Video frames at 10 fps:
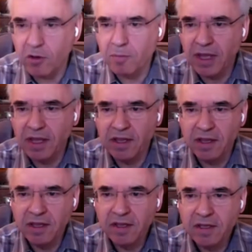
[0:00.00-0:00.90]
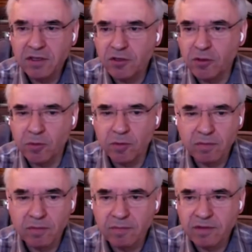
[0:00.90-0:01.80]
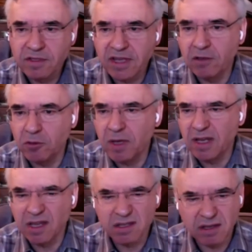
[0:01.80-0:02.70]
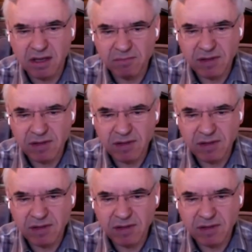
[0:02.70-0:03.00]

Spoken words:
not be two single dwellings.